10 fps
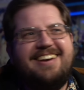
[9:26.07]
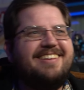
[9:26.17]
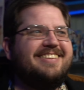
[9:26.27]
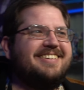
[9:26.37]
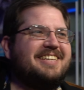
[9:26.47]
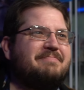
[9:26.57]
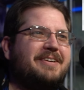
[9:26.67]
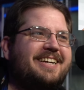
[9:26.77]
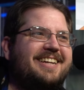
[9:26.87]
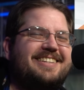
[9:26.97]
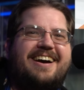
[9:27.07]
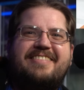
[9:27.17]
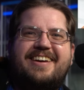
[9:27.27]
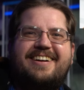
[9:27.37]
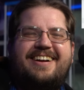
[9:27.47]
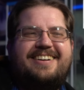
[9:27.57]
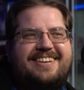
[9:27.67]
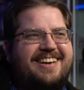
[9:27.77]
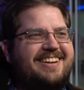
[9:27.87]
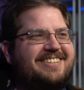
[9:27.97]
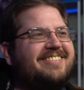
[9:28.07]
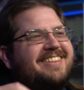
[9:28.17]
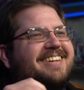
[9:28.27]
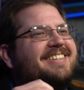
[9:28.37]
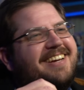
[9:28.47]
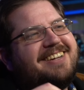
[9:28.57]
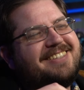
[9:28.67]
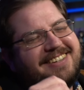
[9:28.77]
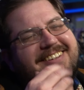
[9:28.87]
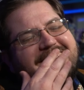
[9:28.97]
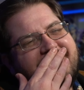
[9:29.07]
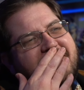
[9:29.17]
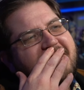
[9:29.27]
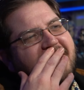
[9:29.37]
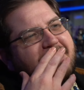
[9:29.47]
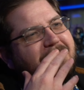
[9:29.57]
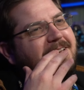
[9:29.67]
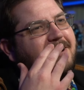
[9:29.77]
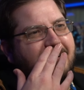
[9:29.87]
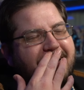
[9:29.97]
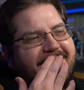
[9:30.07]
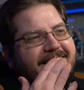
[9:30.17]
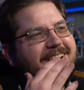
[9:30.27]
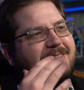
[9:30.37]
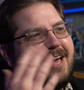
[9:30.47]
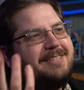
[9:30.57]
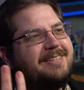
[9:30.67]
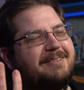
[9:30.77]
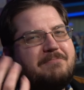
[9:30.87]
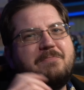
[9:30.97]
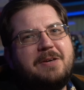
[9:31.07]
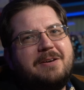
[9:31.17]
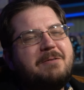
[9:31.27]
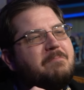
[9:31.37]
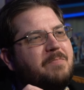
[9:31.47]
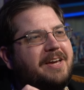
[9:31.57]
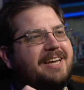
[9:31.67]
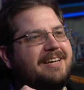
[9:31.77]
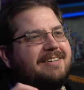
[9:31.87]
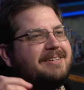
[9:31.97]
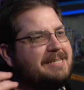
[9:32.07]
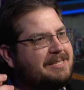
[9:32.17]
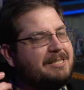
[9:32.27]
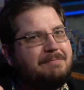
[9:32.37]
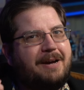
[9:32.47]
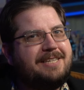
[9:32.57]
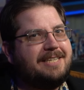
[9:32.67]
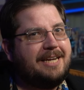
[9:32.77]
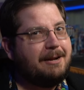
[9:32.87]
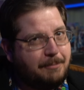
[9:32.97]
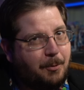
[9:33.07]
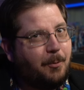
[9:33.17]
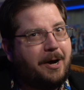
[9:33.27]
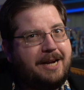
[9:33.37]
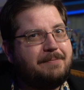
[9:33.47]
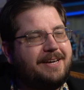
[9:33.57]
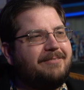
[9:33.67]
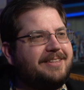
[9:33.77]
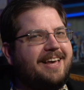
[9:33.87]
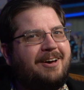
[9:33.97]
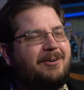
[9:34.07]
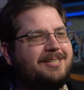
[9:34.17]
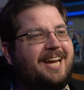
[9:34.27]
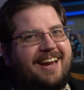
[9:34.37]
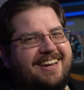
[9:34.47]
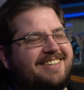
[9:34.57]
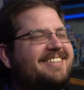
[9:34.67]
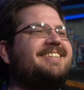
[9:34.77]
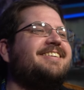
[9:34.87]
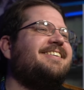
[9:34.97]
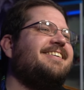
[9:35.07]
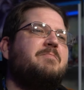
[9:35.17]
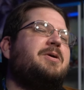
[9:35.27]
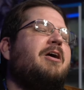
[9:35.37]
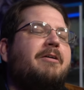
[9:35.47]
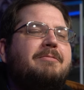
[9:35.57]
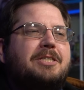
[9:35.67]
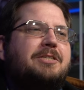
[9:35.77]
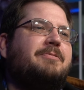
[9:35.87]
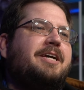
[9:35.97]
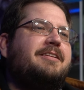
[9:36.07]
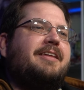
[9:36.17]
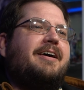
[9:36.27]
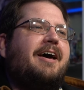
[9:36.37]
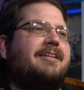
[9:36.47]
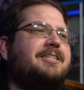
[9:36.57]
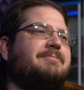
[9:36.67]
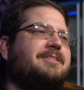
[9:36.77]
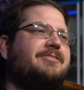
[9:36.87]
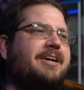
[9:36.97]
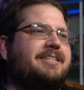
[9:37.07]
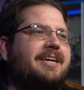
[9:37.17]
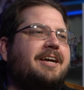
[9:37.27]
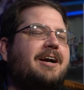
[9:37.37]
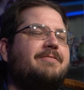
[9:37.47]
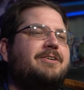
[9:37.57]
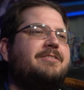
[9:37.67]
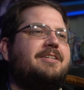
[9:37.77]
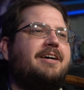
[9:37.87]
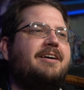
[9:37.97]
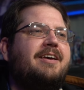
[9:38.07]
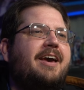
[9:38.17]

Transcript: Literally bringing it down there and doing the injection. I'm like, okay, that's a, again, spicing it up quite a bit with that whole change. But no, it was sweet that Alice was trying to take care of Utena.